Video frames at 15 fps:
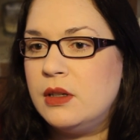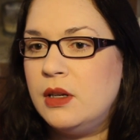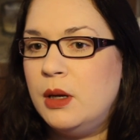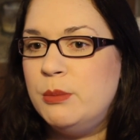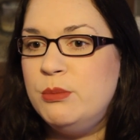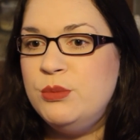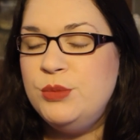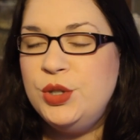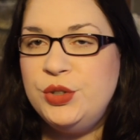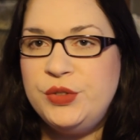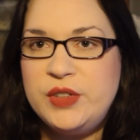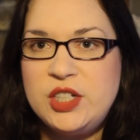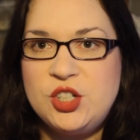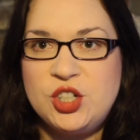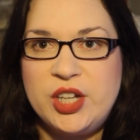a
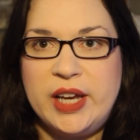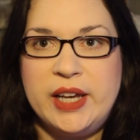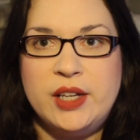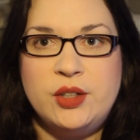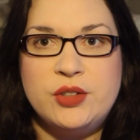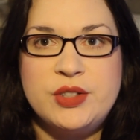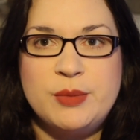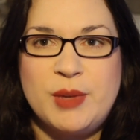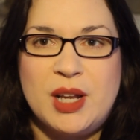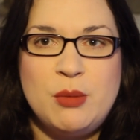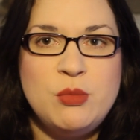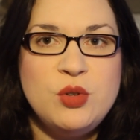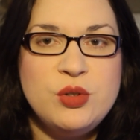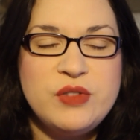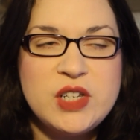movie channel, some
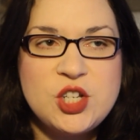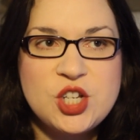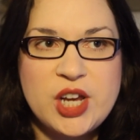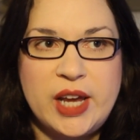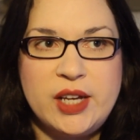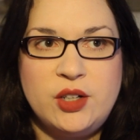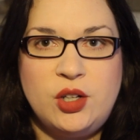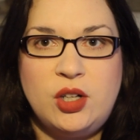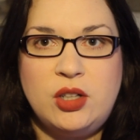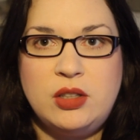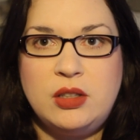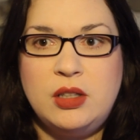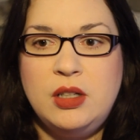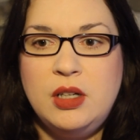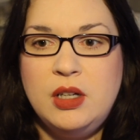kind of movie
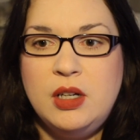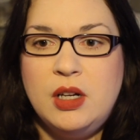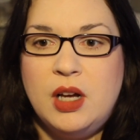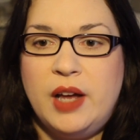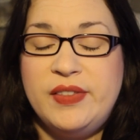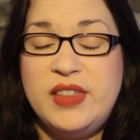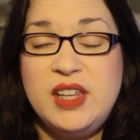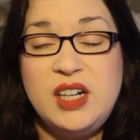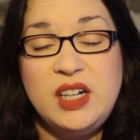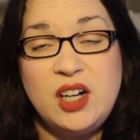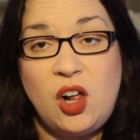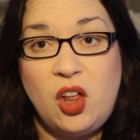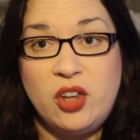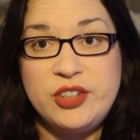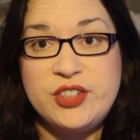channel. Then
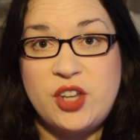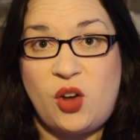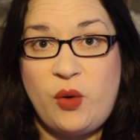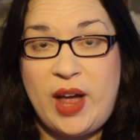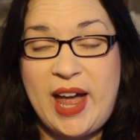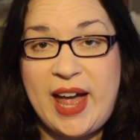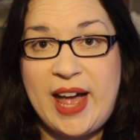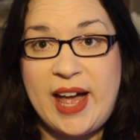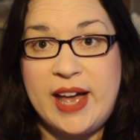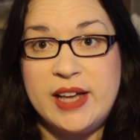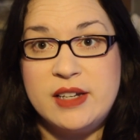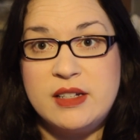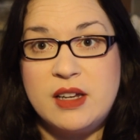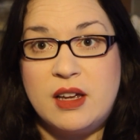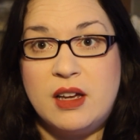it also
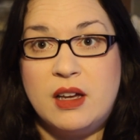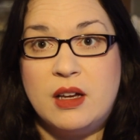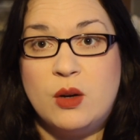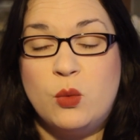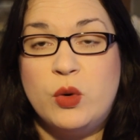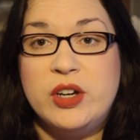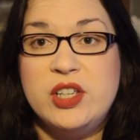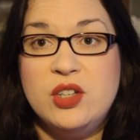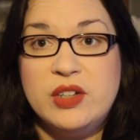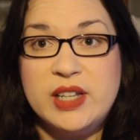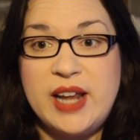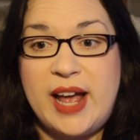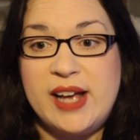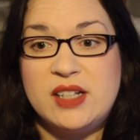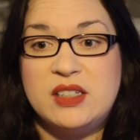had uh, where you
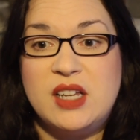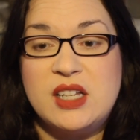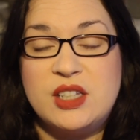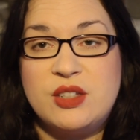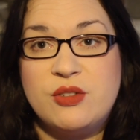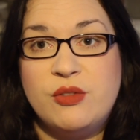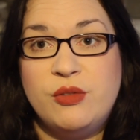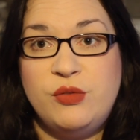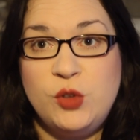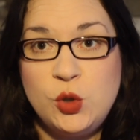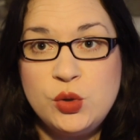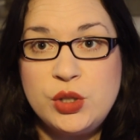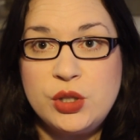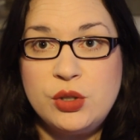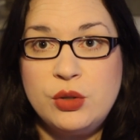could access
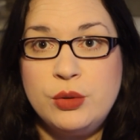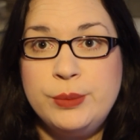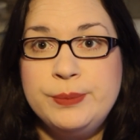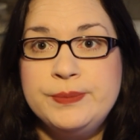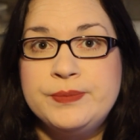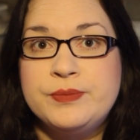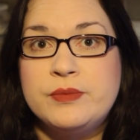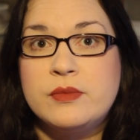Vudu,